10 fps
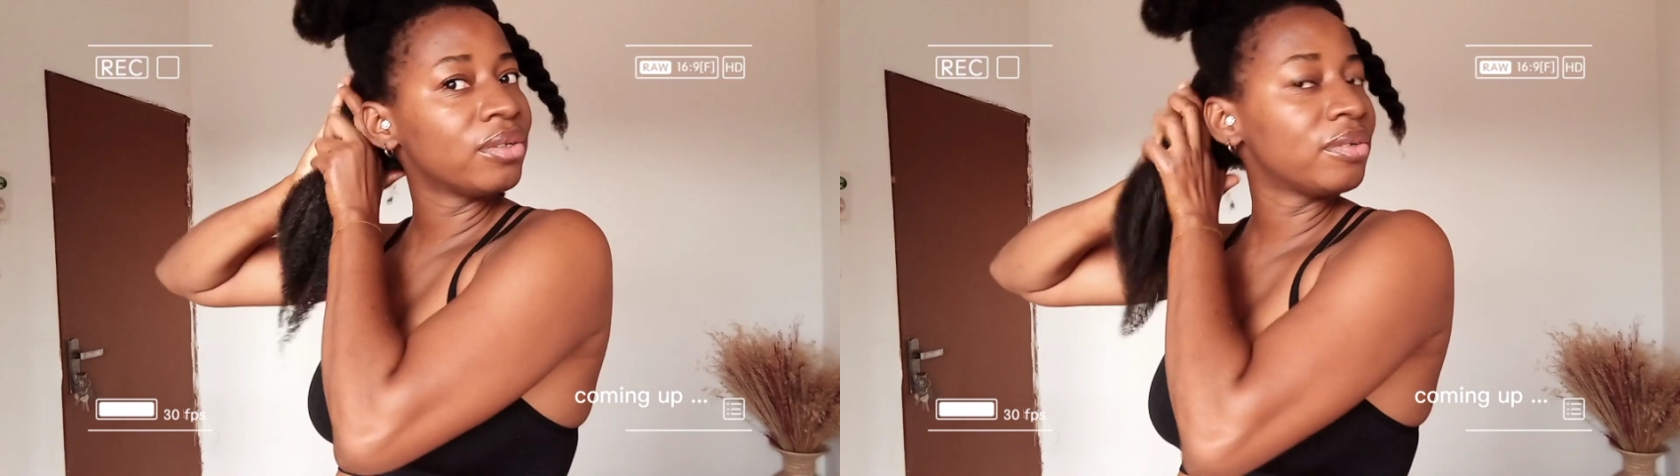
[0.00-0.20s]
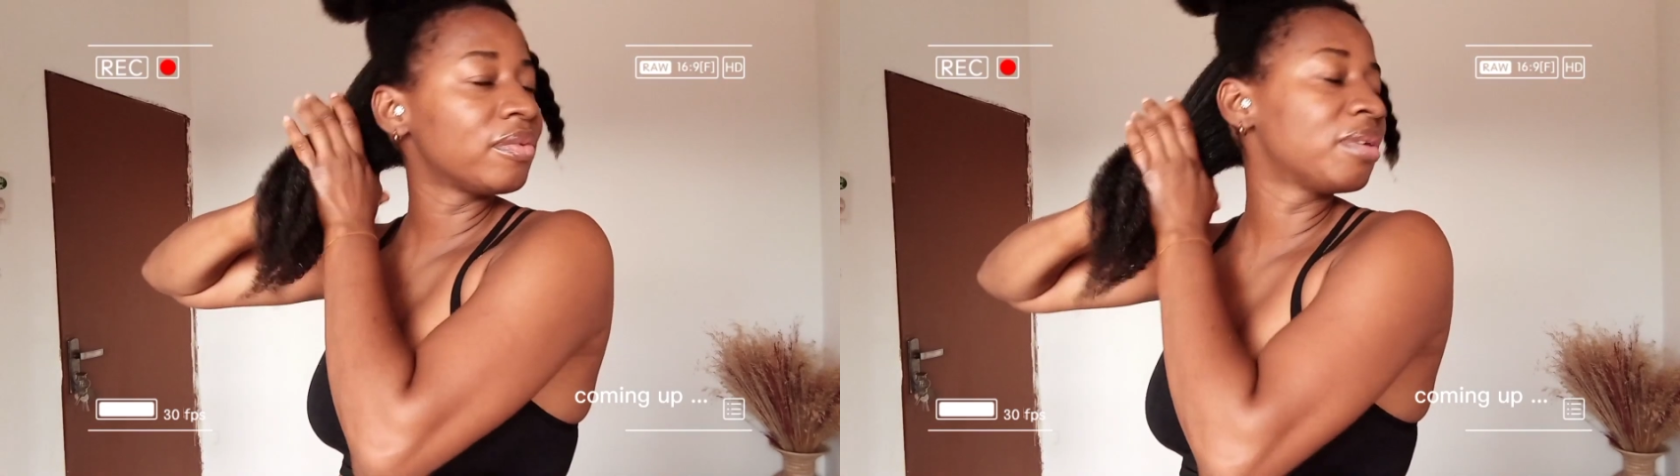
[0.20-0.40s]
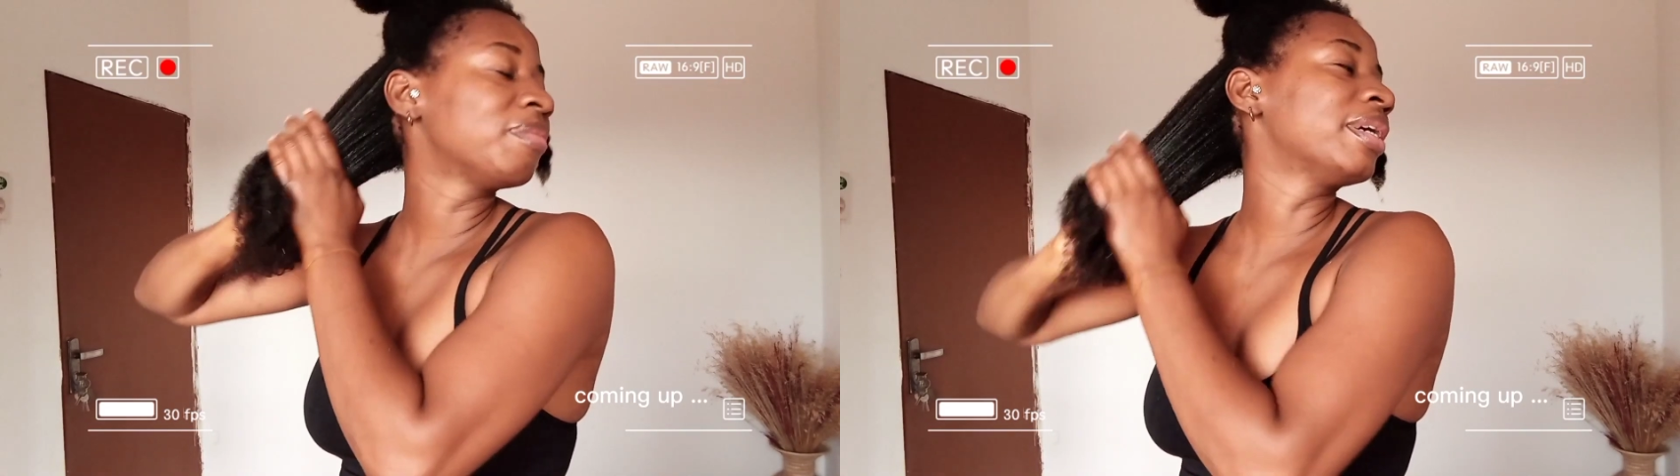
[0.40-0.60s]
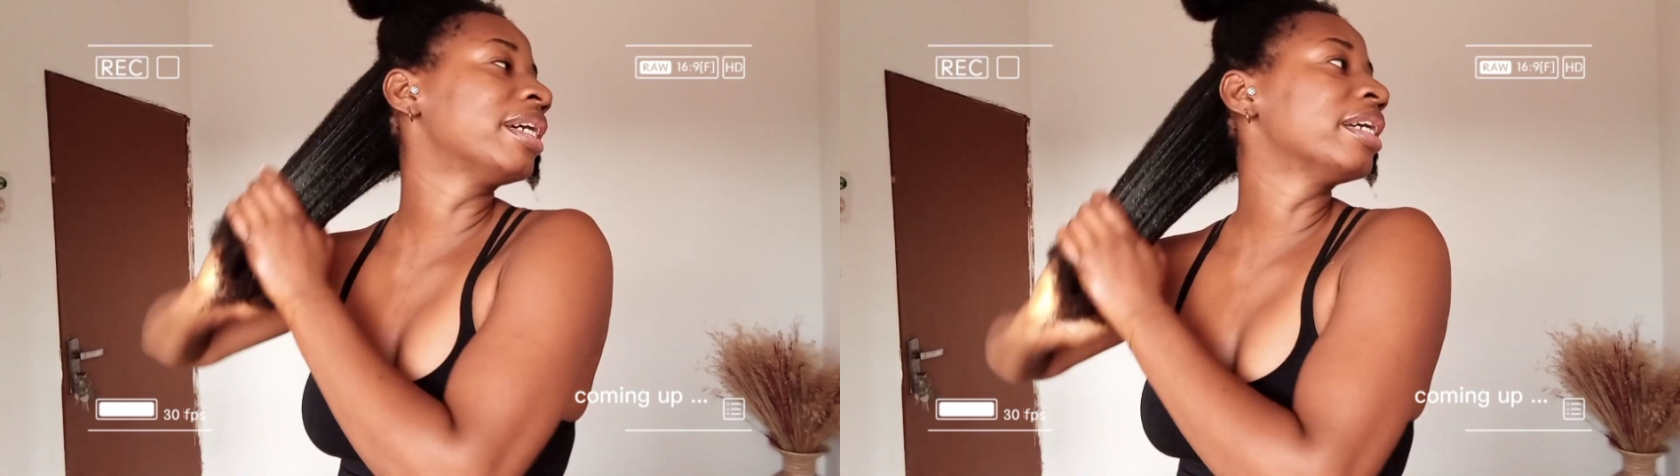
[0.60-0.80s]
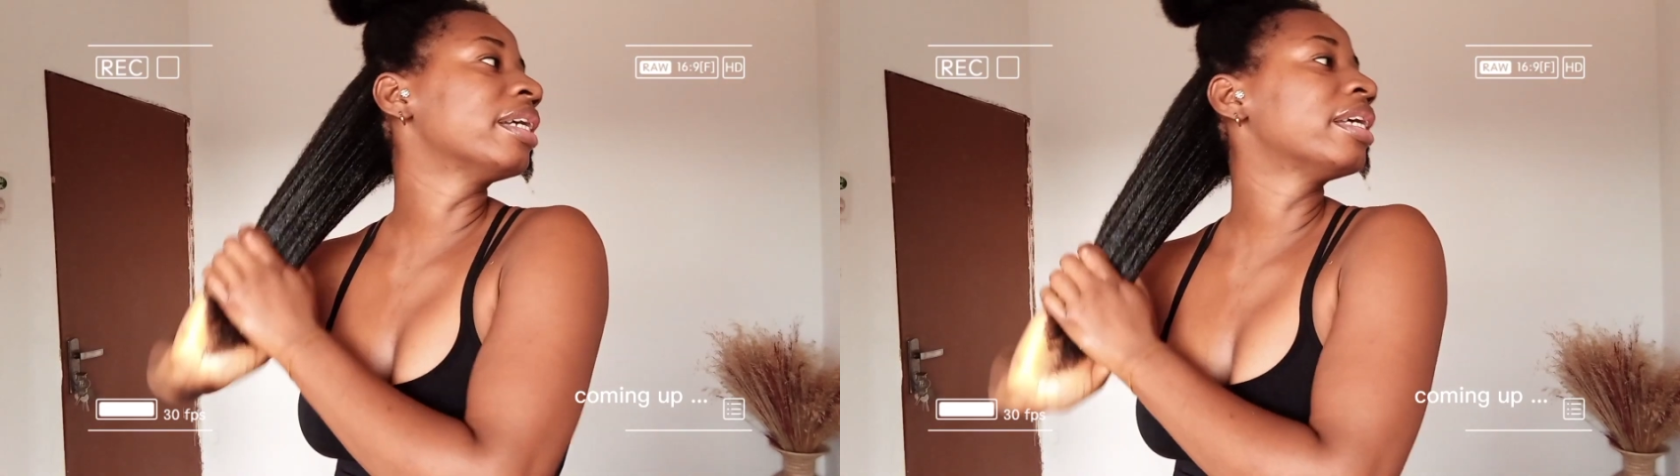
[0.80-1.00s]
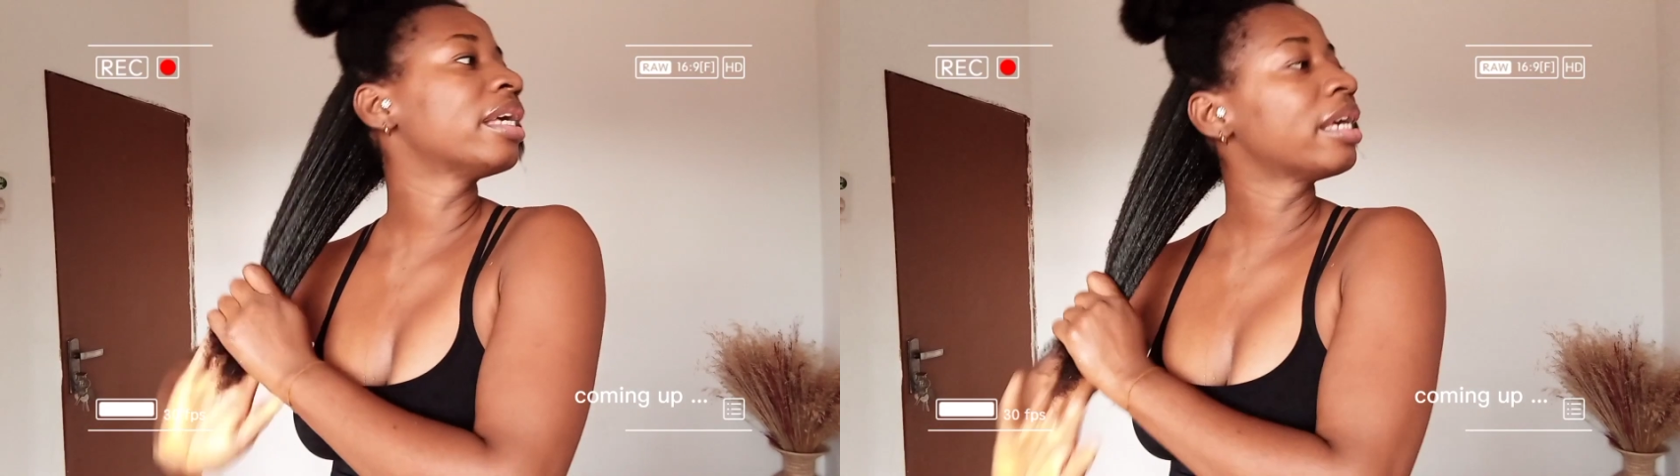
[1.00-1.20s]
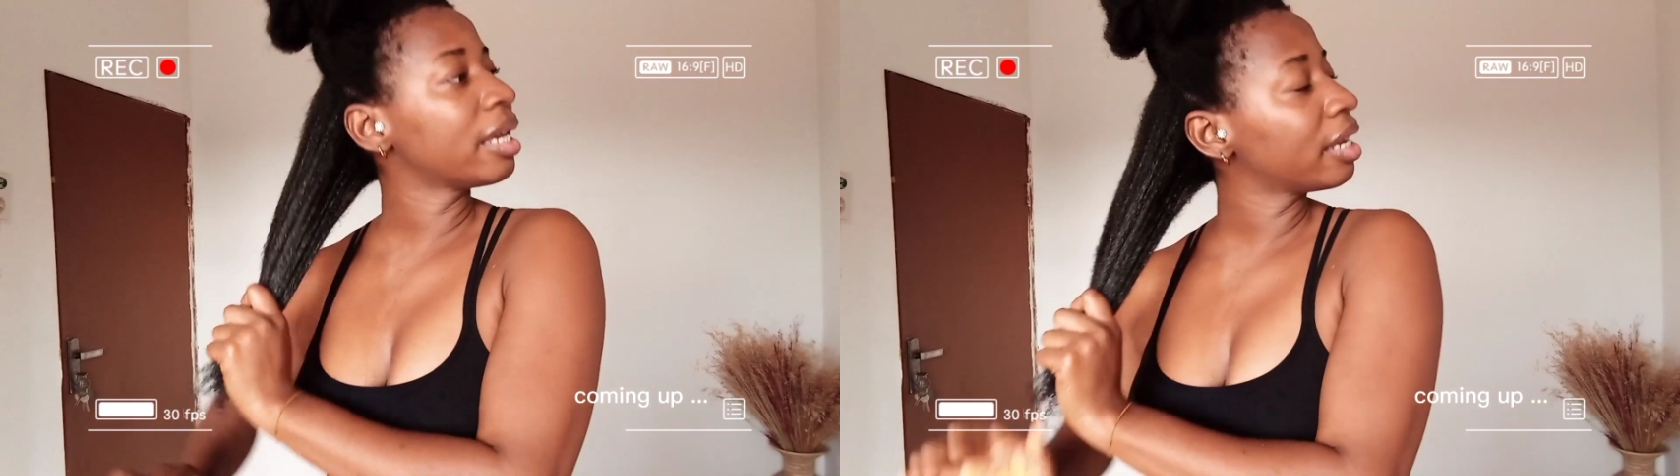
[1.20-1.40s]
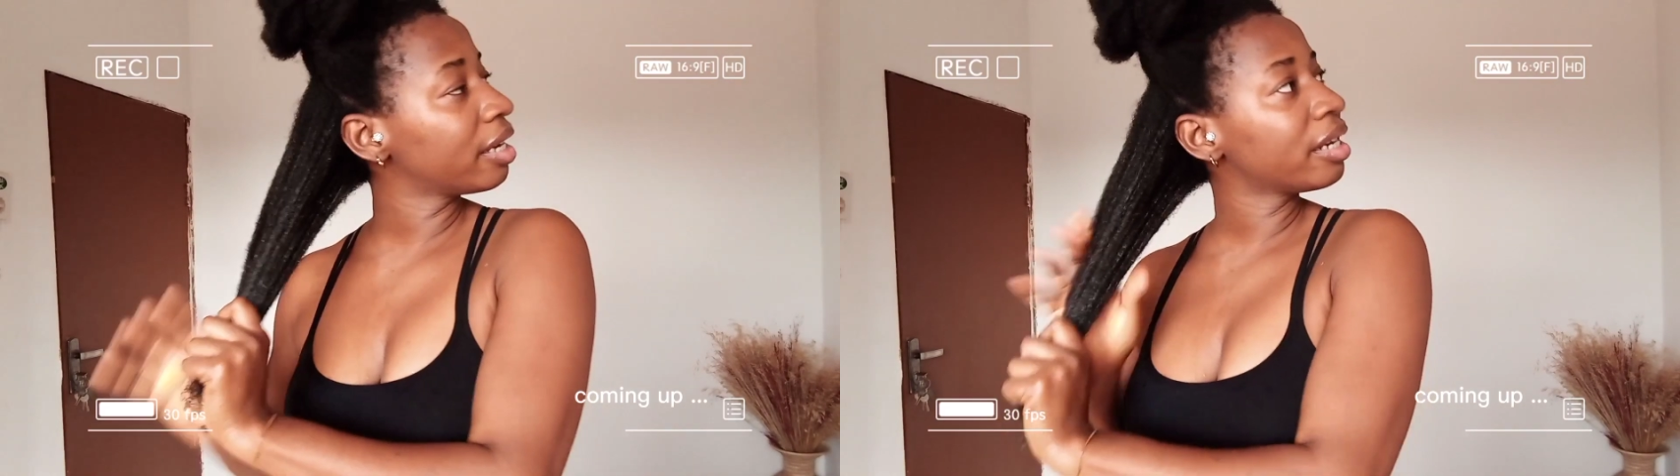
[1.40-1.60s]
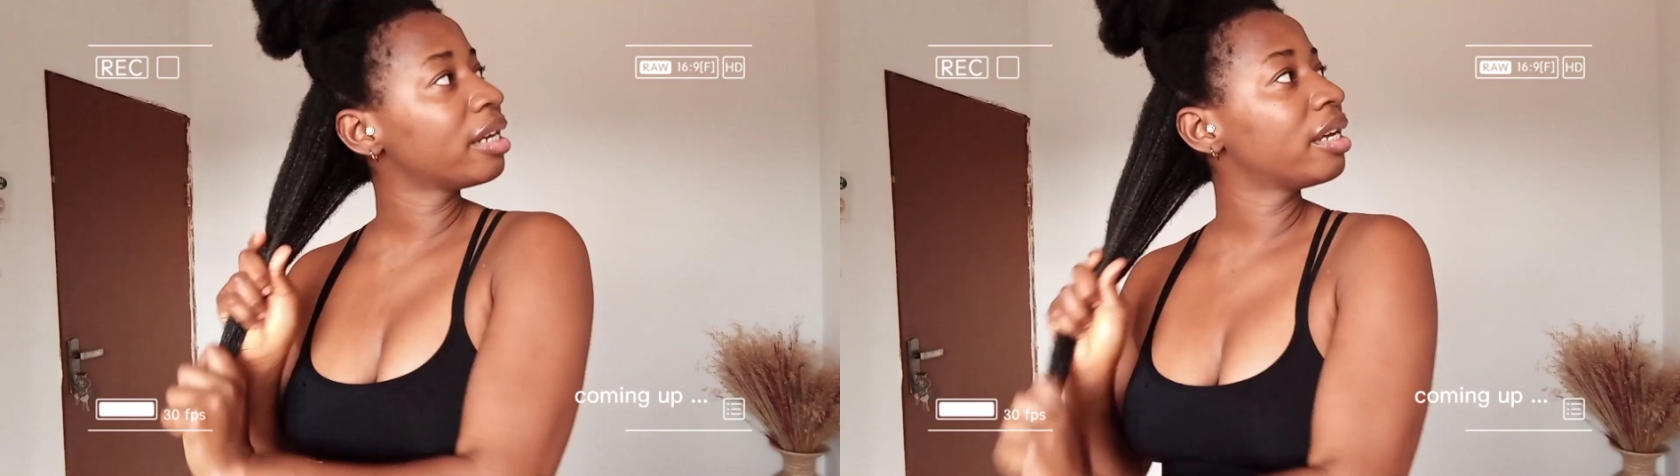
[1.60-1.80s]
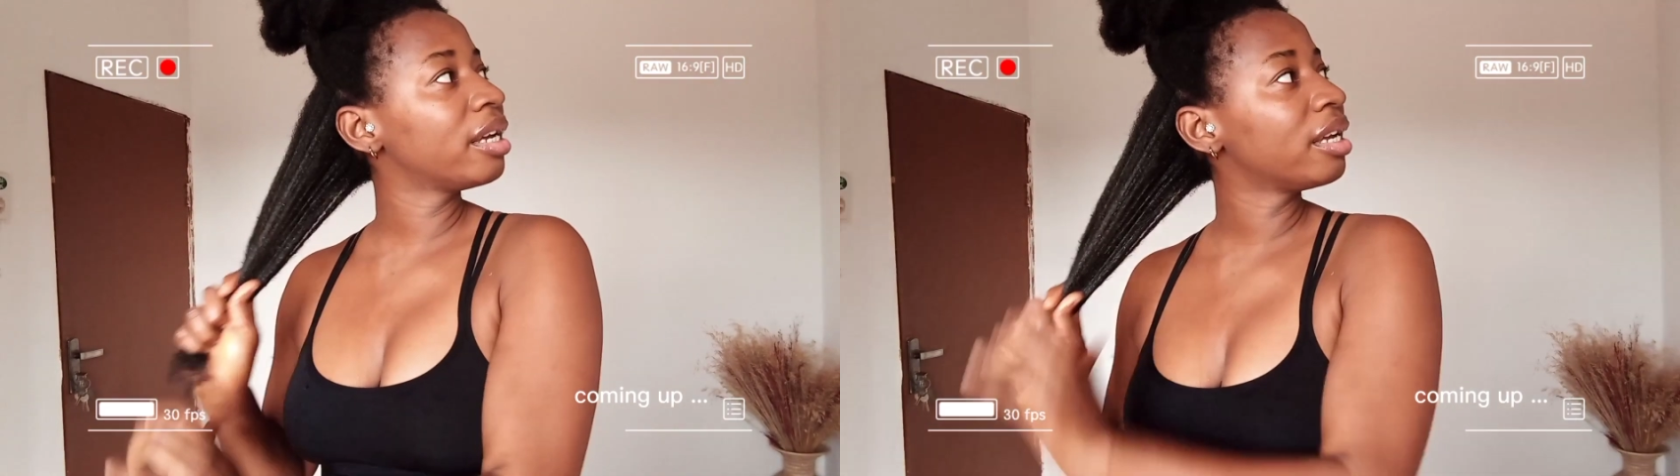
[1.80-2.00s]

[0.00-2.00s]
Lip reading: over my hair.